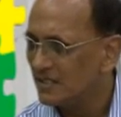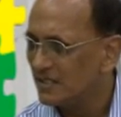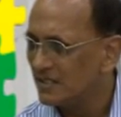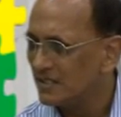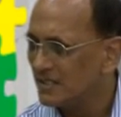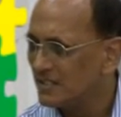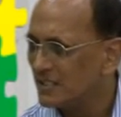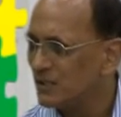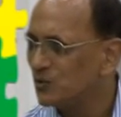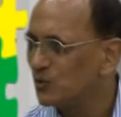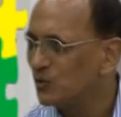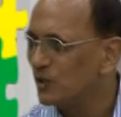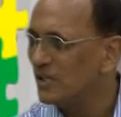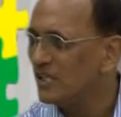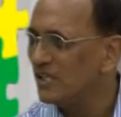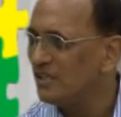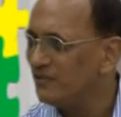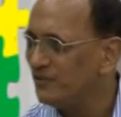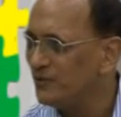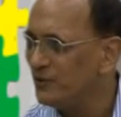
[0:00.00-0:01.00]
that it would
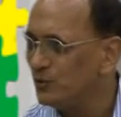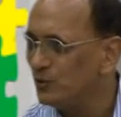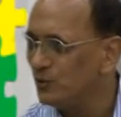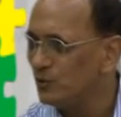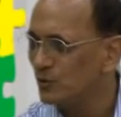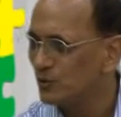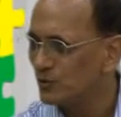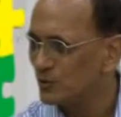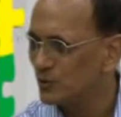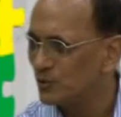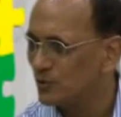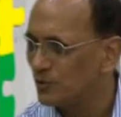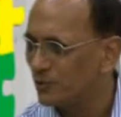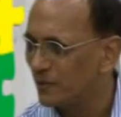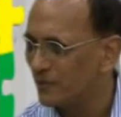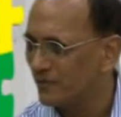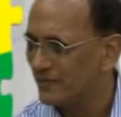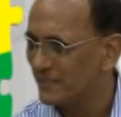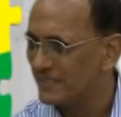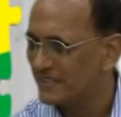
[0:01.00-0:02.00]
leave you two
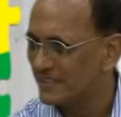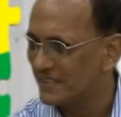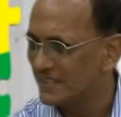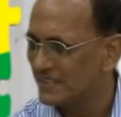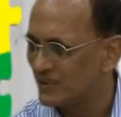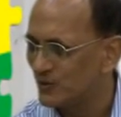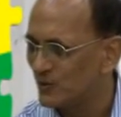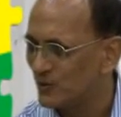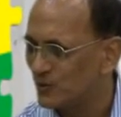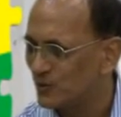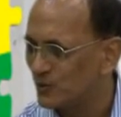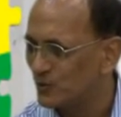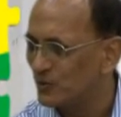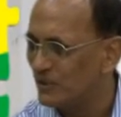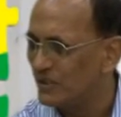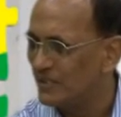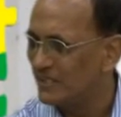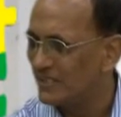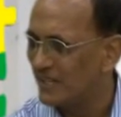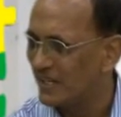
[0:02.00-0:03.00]
professors or two
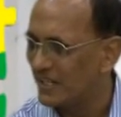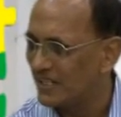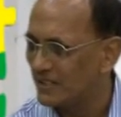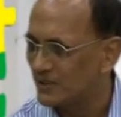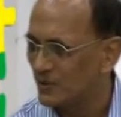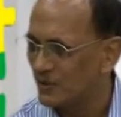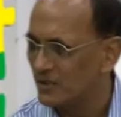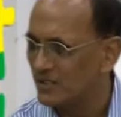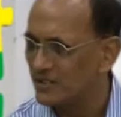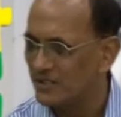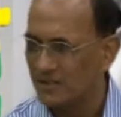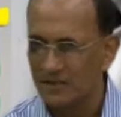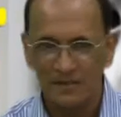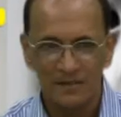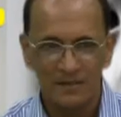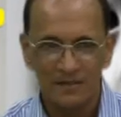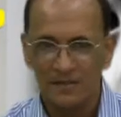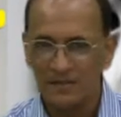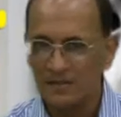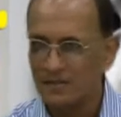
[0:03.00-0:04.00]
intellectuals
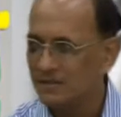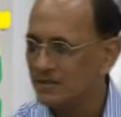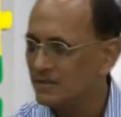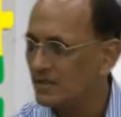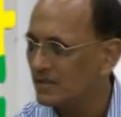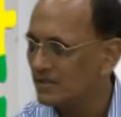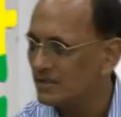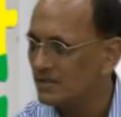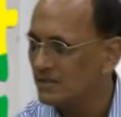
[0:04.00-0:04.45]
just